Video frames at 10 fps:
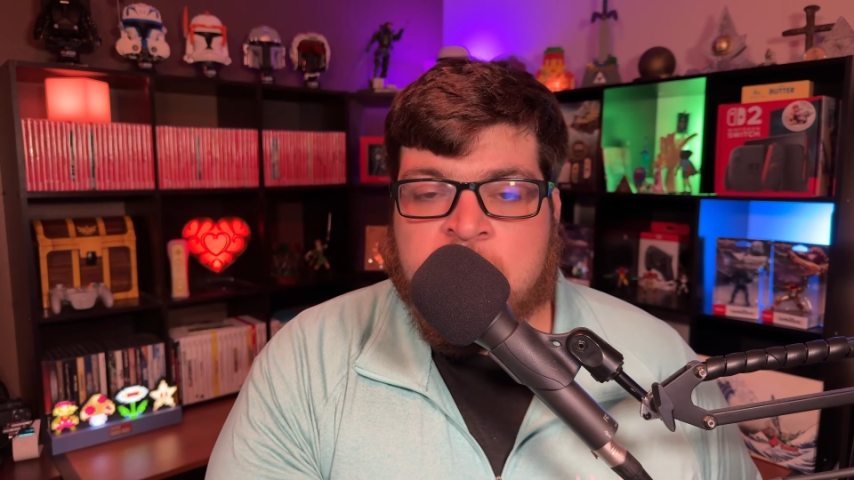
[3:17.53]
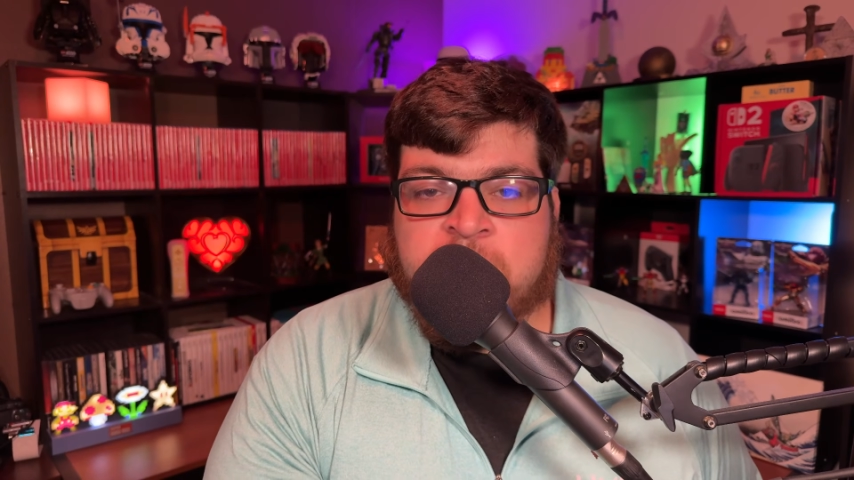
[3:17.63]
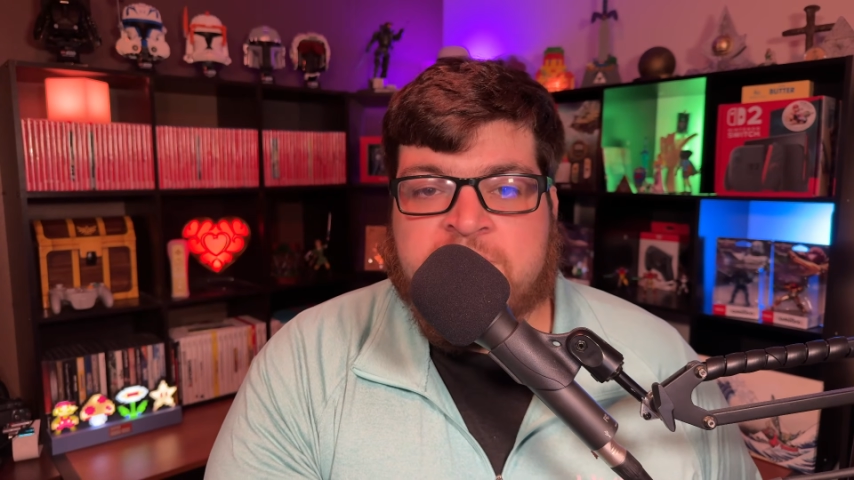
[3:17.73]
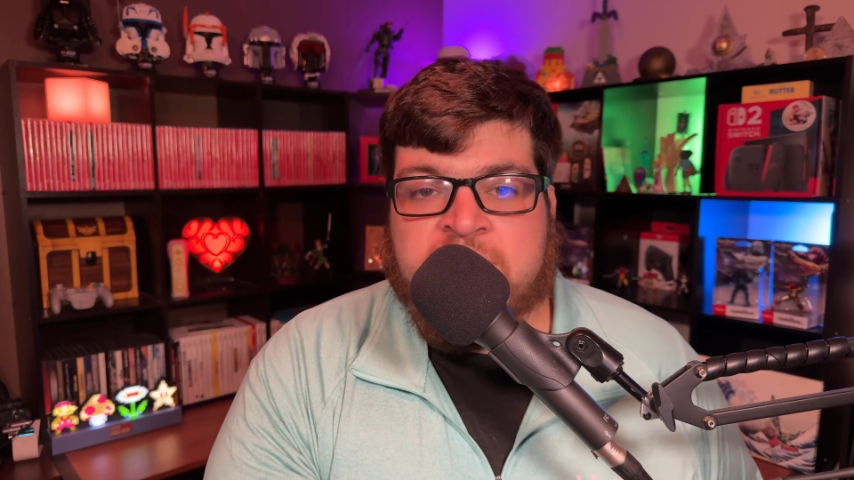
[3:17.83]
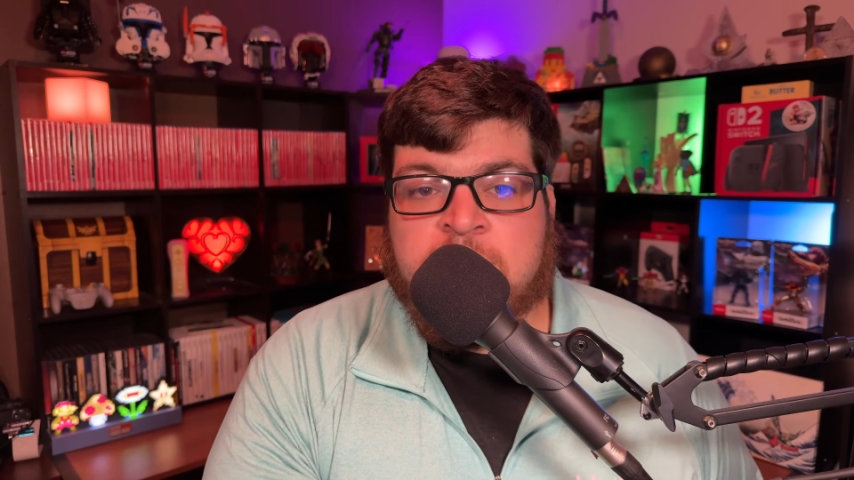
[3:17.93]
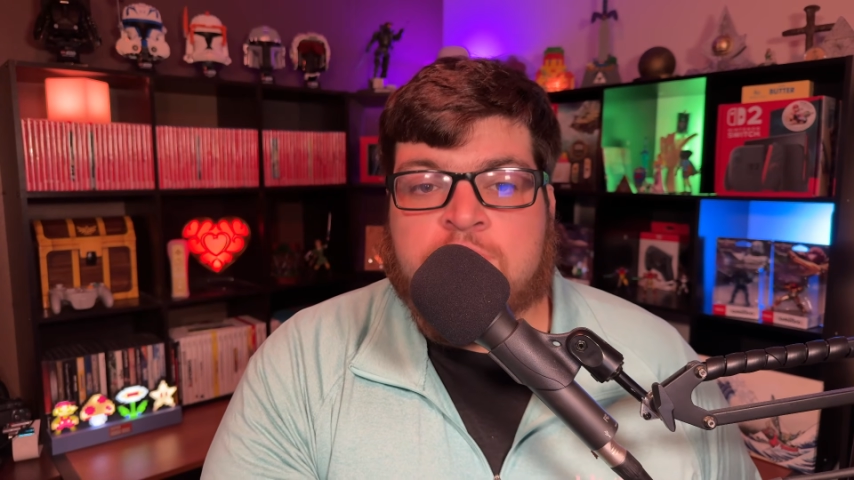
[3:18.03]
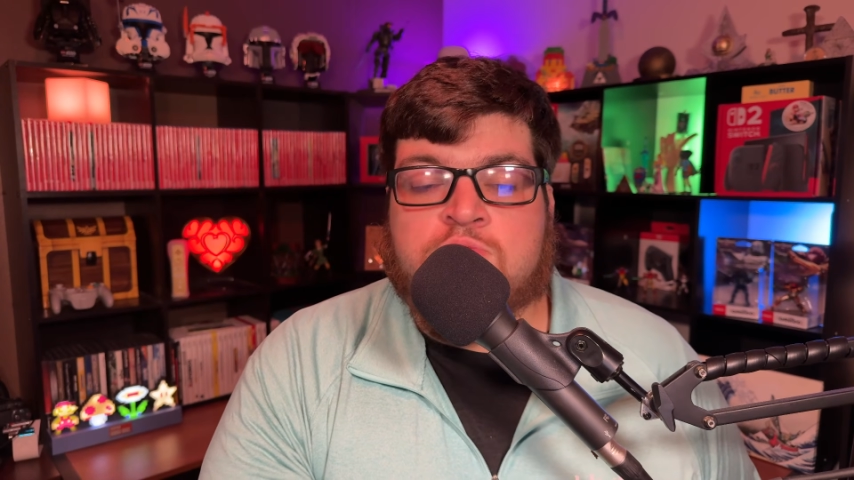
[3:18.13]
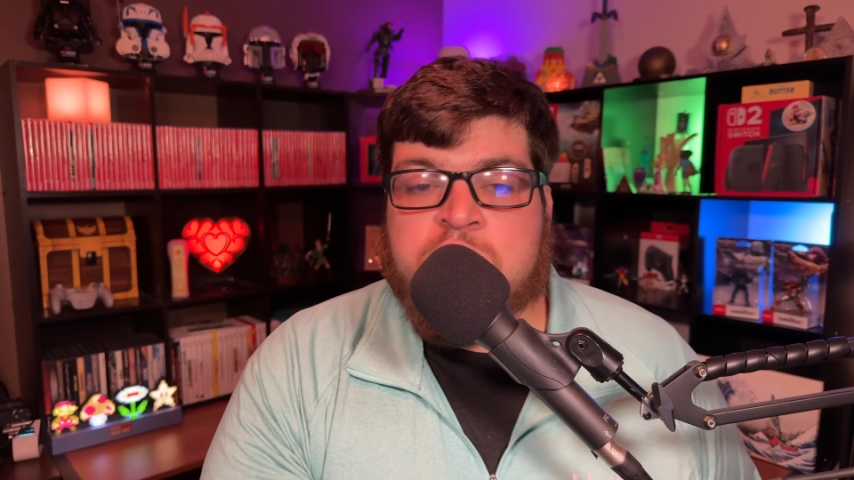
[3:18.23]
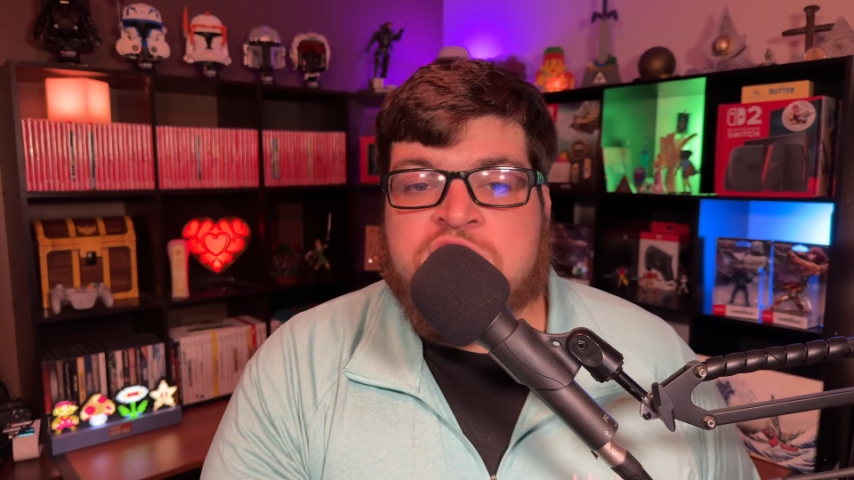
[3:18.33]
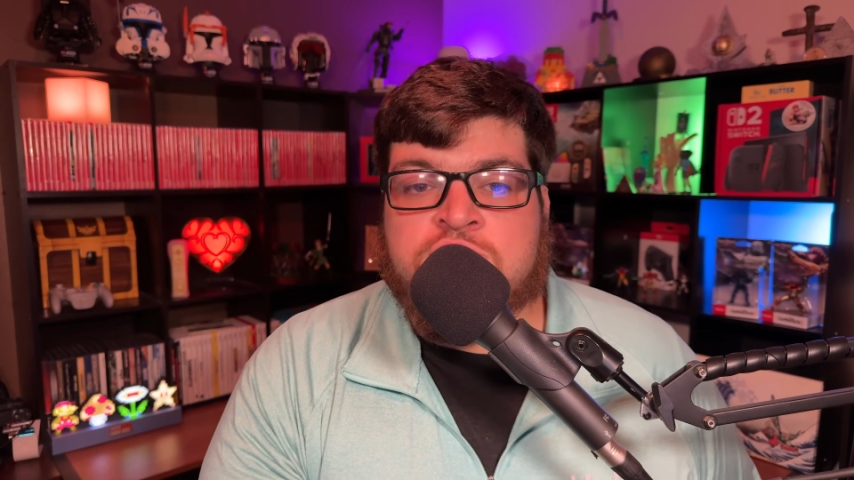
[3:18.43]
the
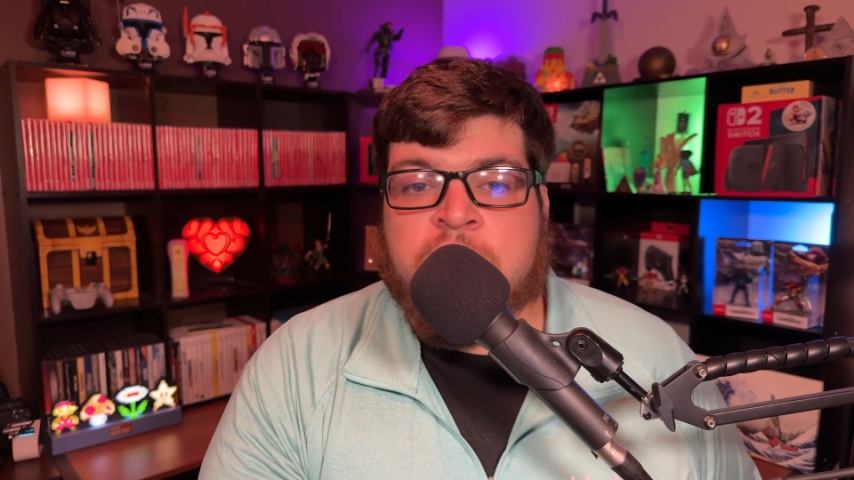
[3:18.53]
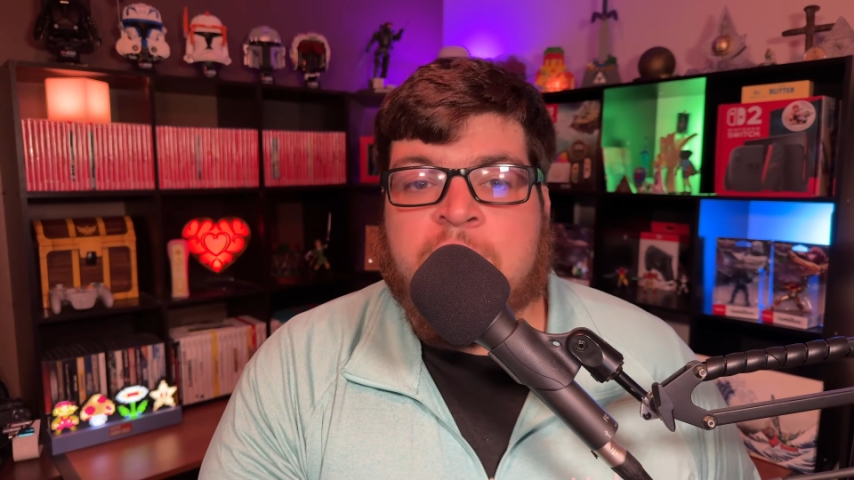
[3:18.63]
retro